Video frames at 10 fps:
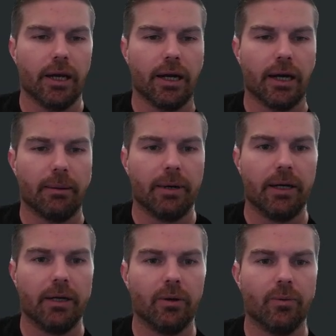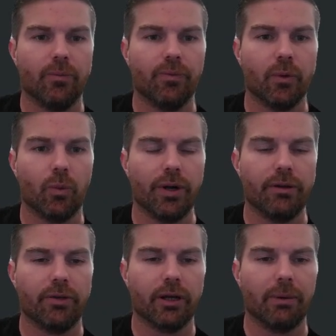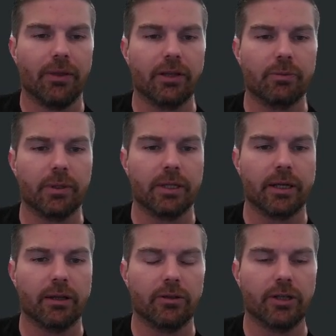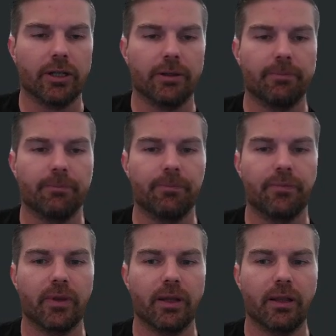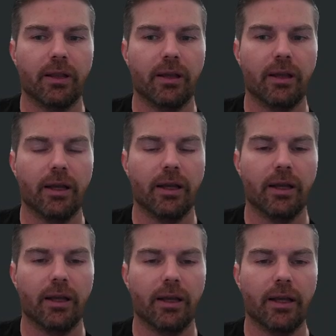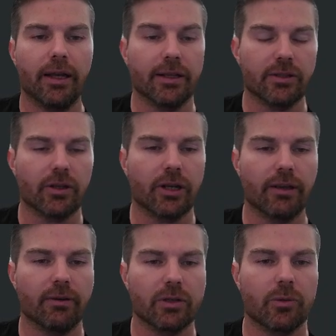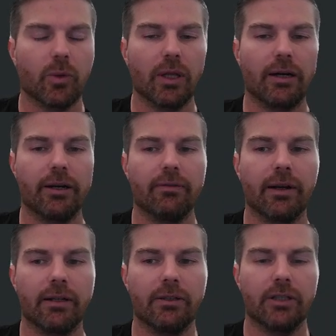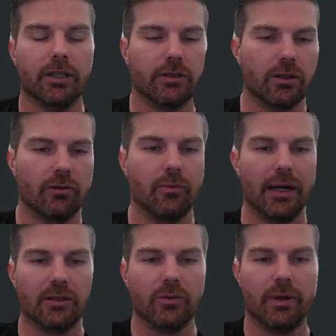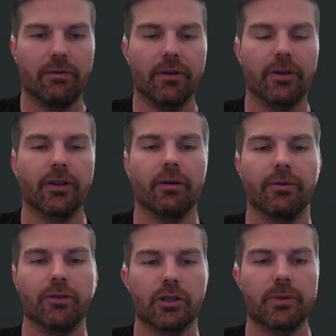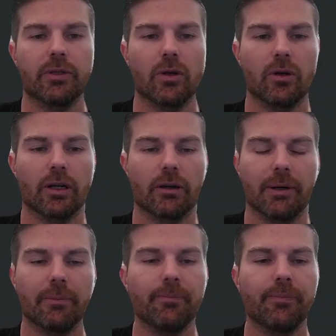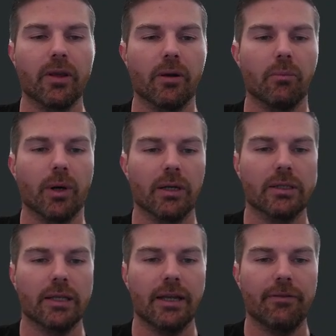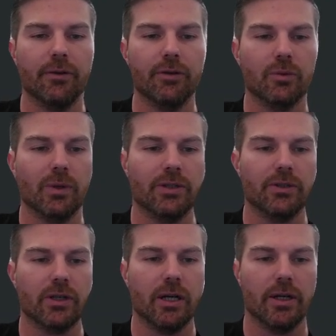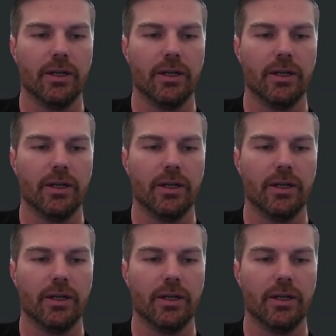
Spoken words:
when you think about this particular turn, it is going to give us the polarity advantage, and so it backs up everything that we've just been talking about. But if you switch this card